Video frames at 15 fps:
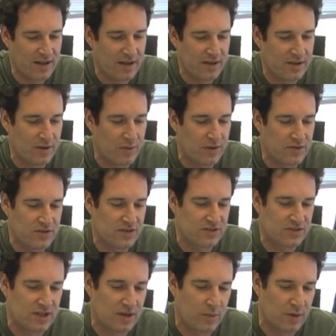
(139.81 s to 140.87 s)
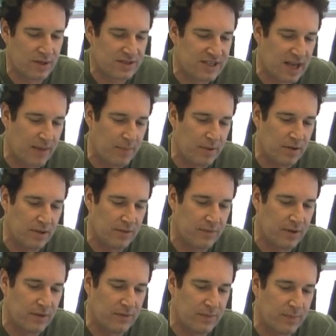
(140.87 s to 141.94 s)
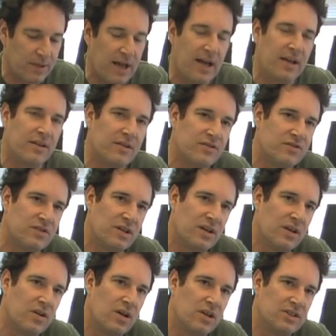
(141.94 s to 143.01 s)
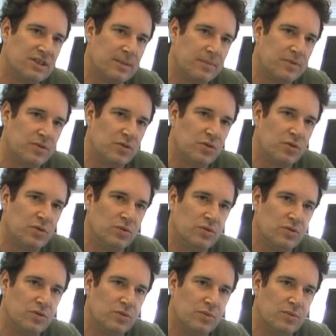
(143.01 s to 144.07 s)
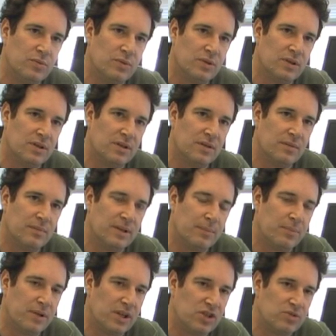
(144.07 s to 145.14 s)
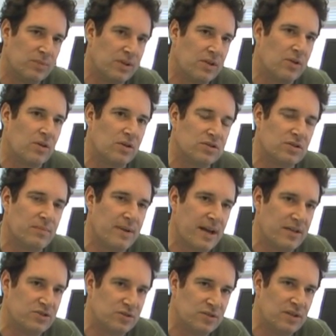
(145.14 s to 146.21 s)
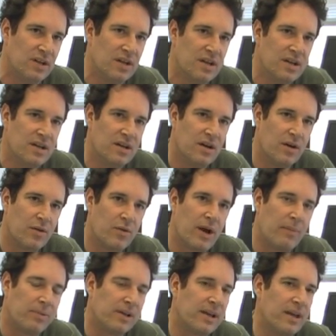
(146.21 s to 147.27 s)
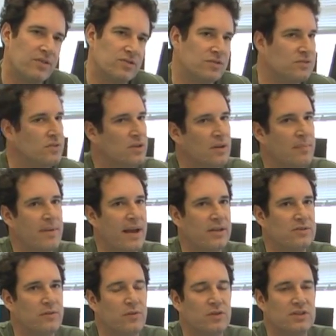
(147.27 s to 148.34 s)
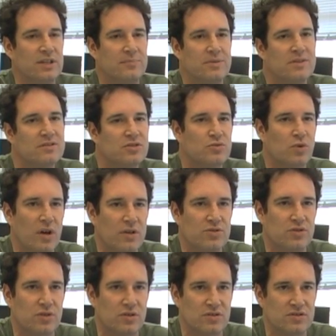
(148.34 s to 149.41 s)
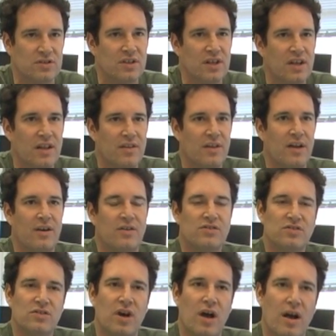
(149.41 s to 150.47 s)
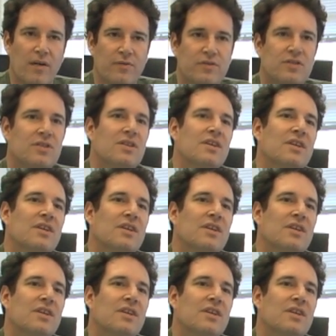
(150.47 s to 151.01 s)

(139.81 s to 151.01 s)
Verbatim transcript: You know, this is uh, one example of, of applying this uh, concept to, to uh, manipulation, but you can also imagine other applications. You can imagine, for example, structures that are soft